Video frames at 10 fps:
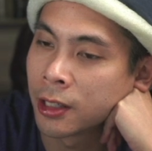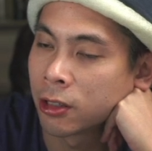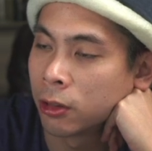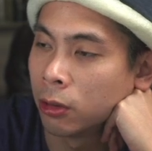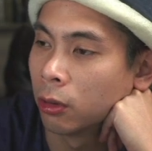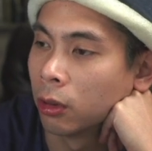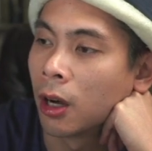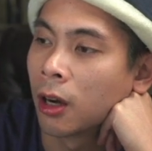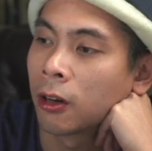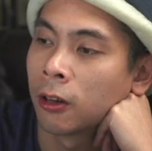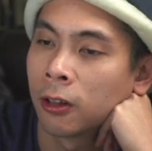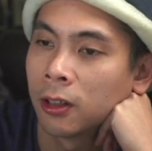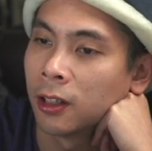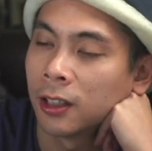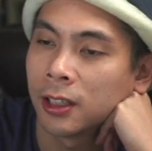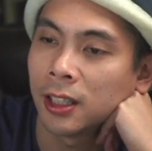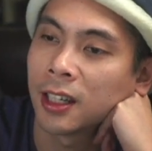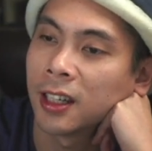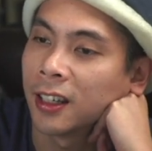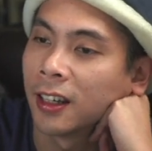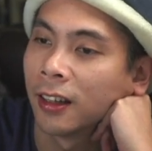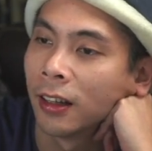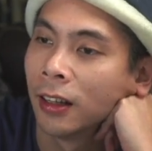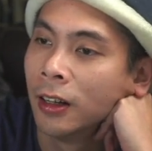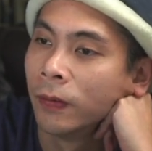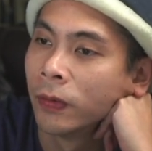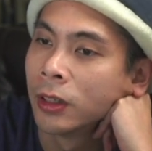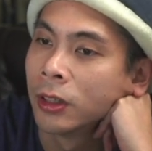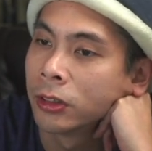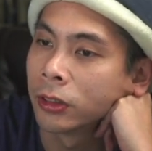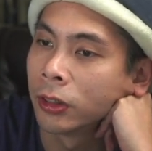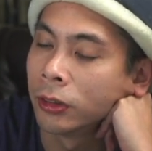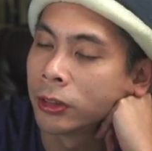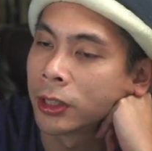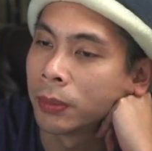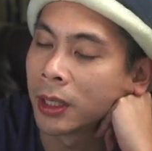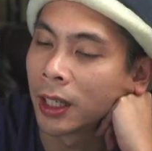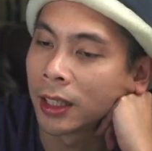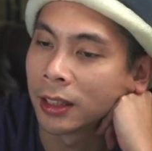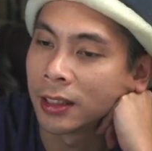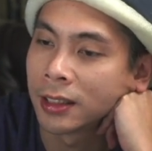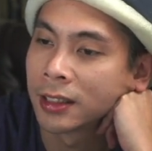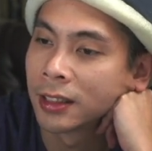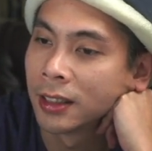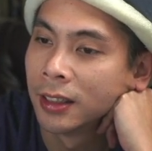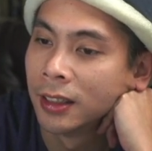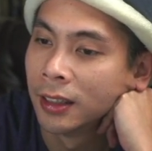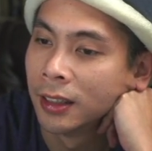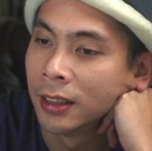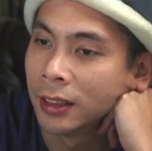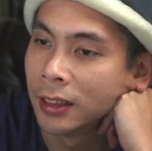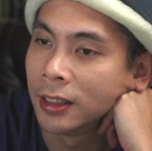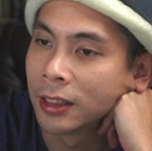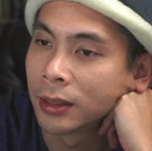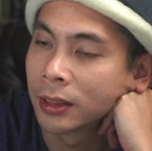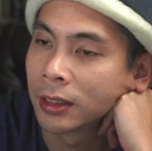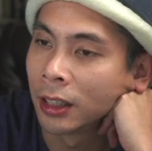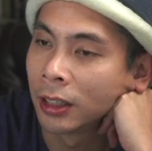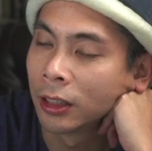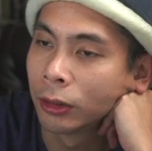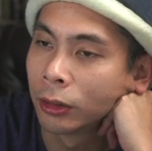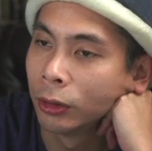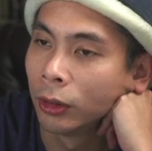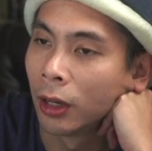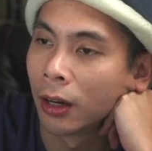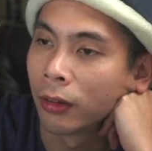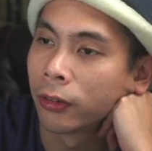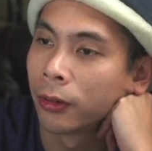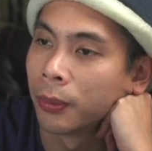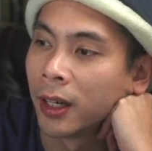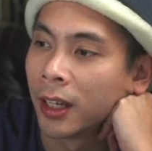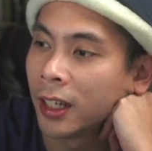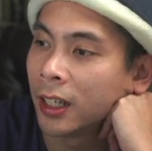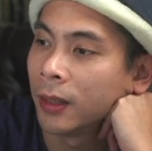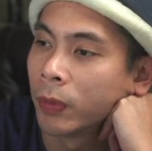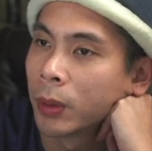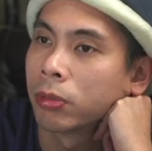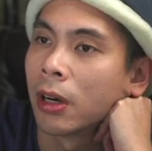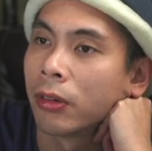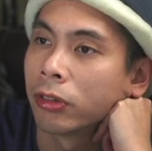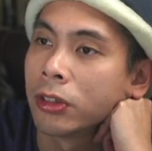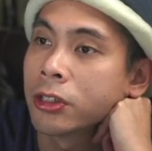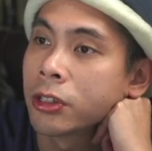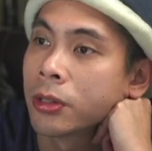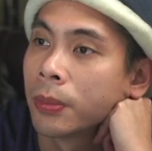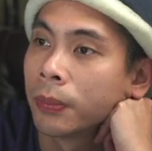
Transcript: is no longer than a TKL. So something like this is a little too long for my preference.